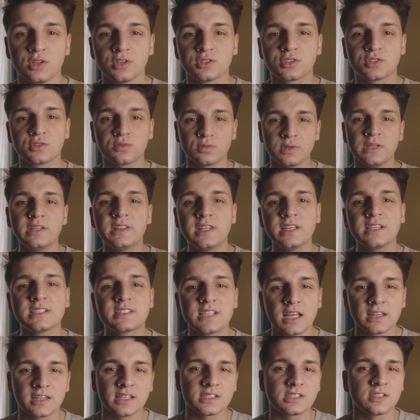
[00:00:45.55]
there's three things
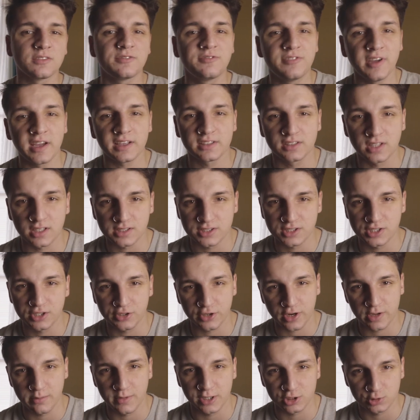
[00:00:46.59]
that this effect does to
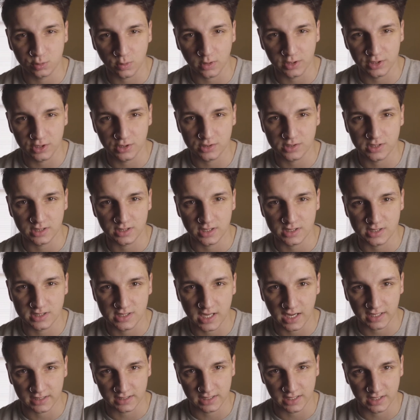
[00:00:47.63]
your image while using this
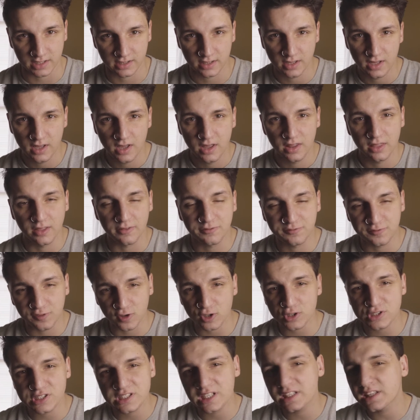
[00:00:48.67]
technique. The
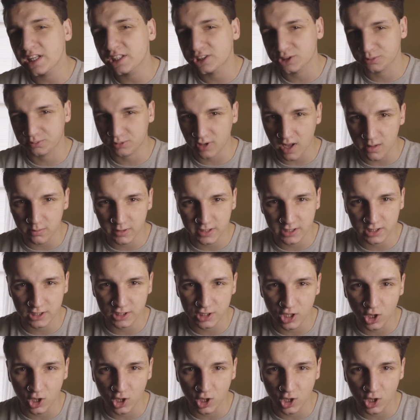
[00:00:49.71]
first thing that you're probably going to